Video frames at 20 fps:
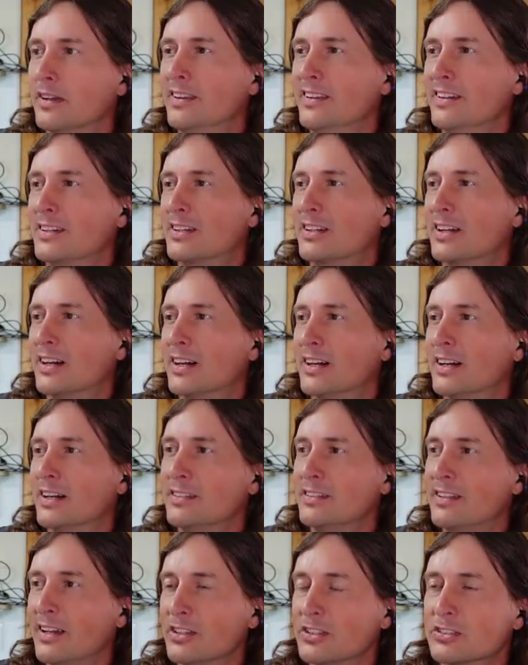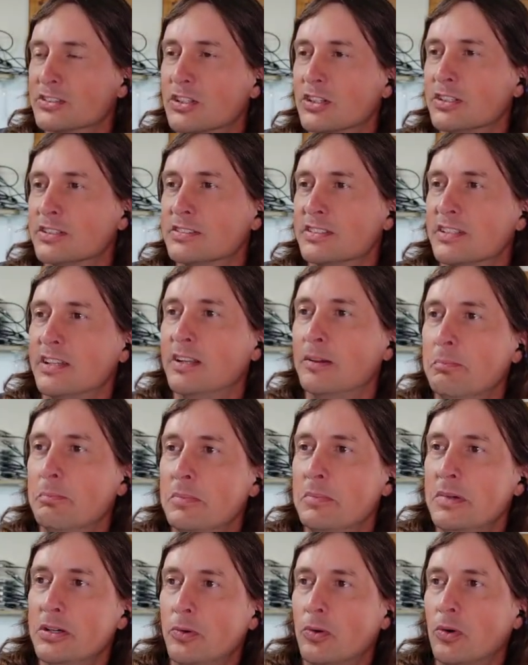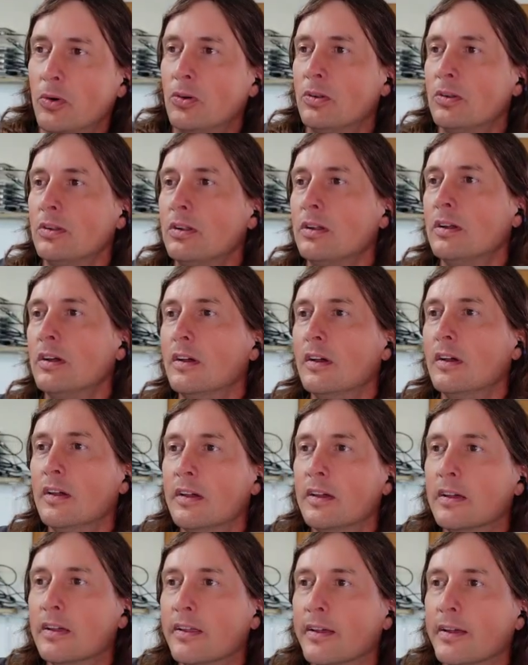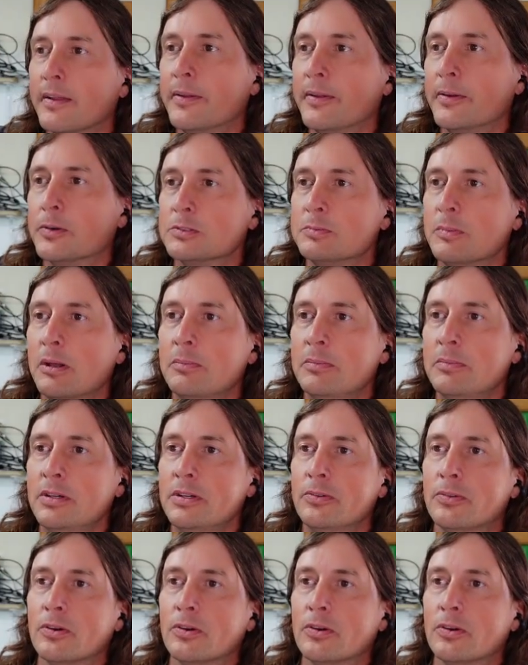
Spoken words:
I think Dallas calls that a mid-roll. There was my